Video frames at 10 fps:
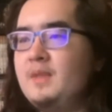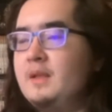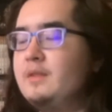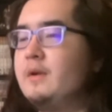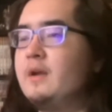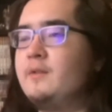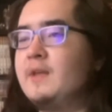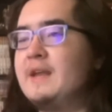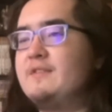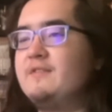they're not only going
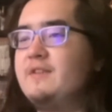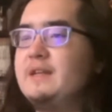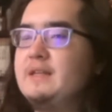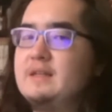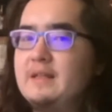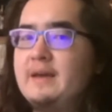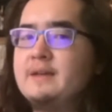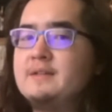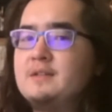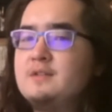to have to fight
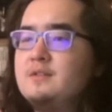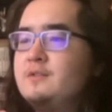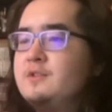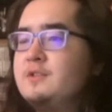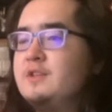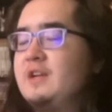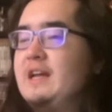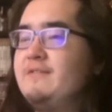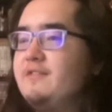Elego's soldiers, they're going to have to